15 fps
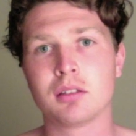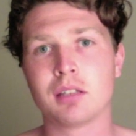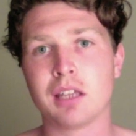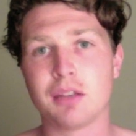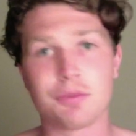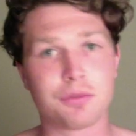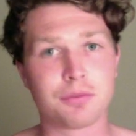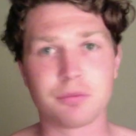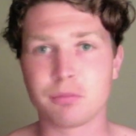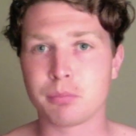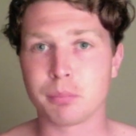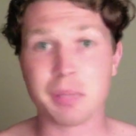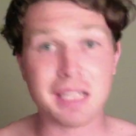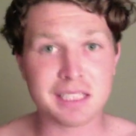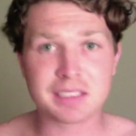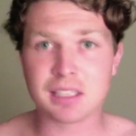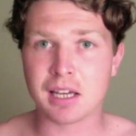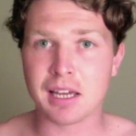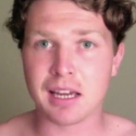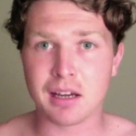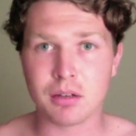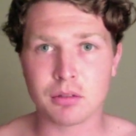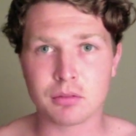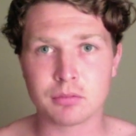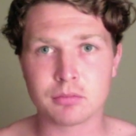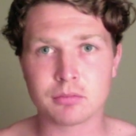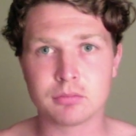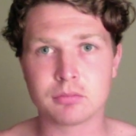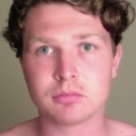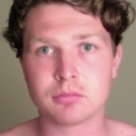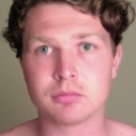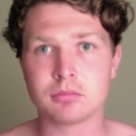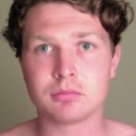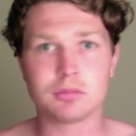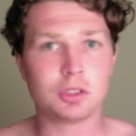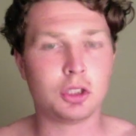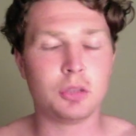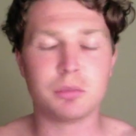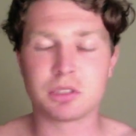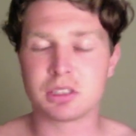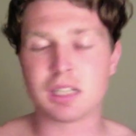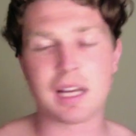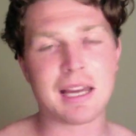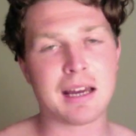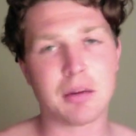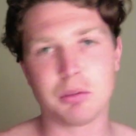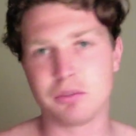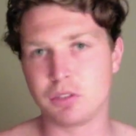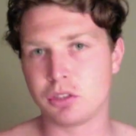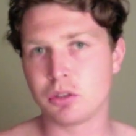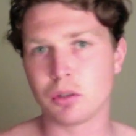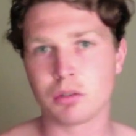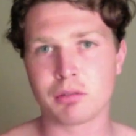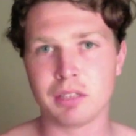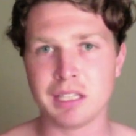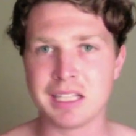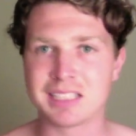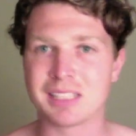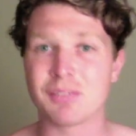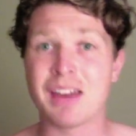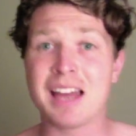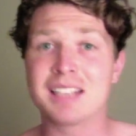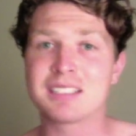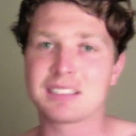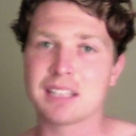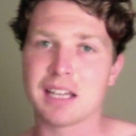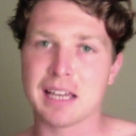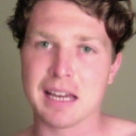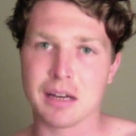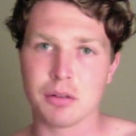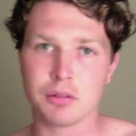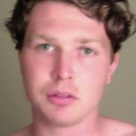If bees die out, humans die out within two or three years. If ants die out,